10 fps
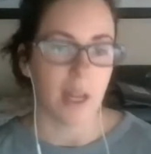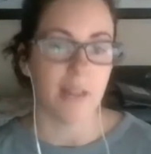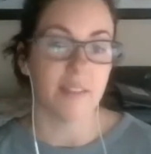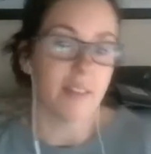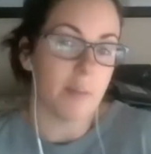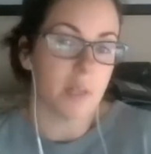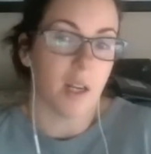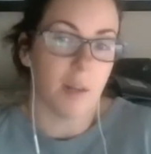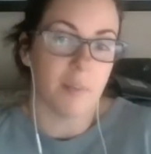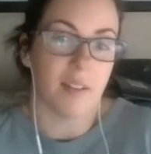and
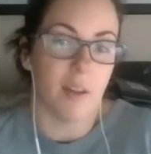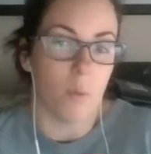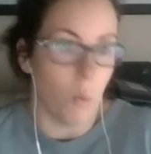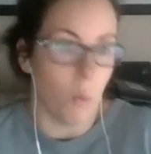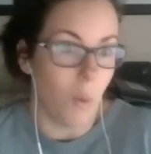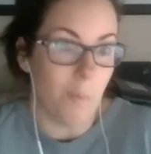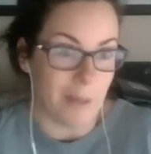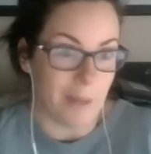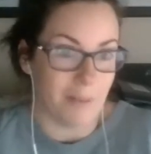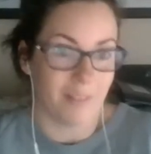sometimes it won't
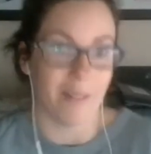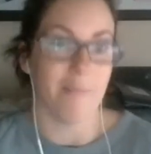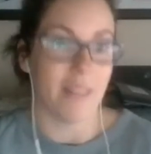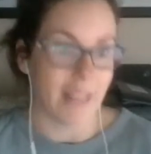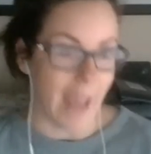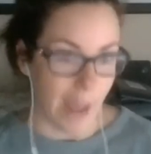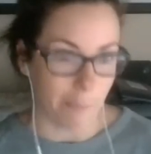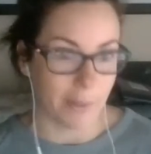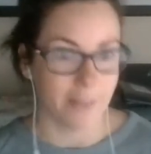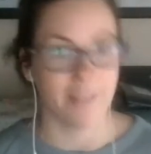be. Something
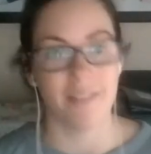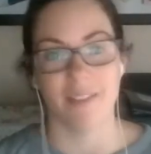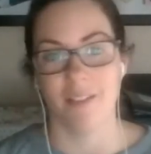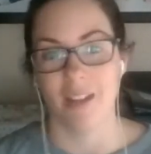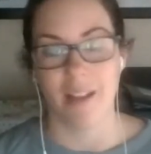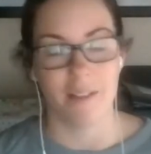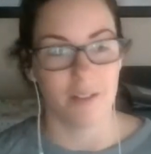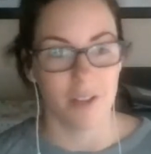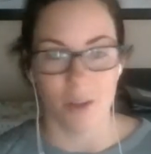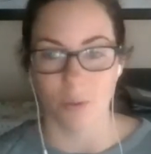happens, and
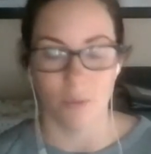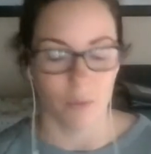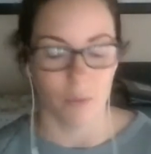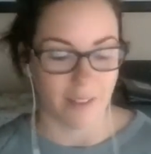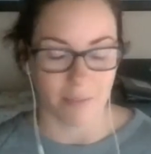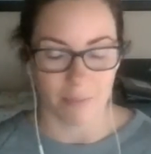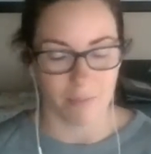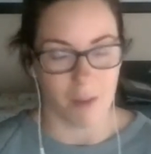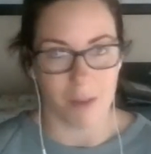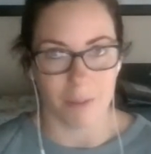as
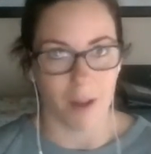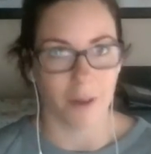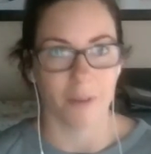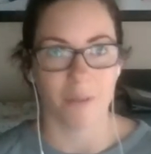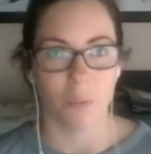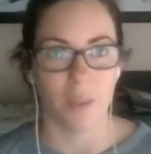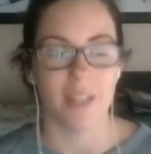mom bloggers, we